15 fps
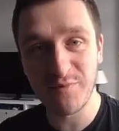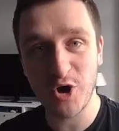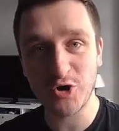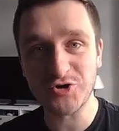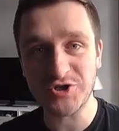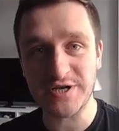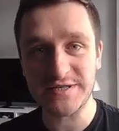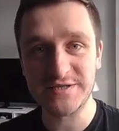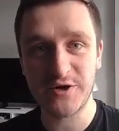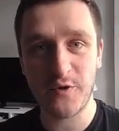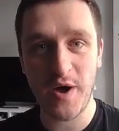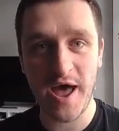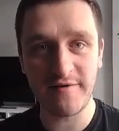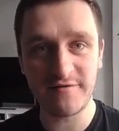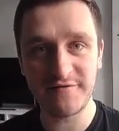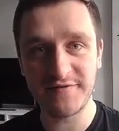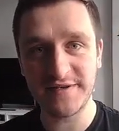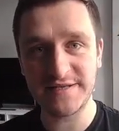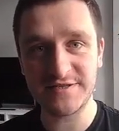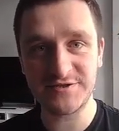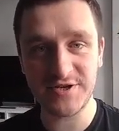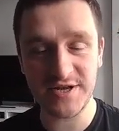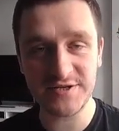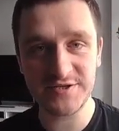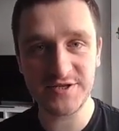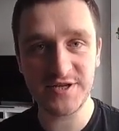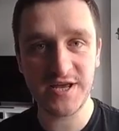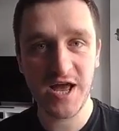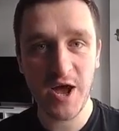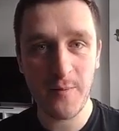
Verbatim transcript: blockchain. So everything is changing.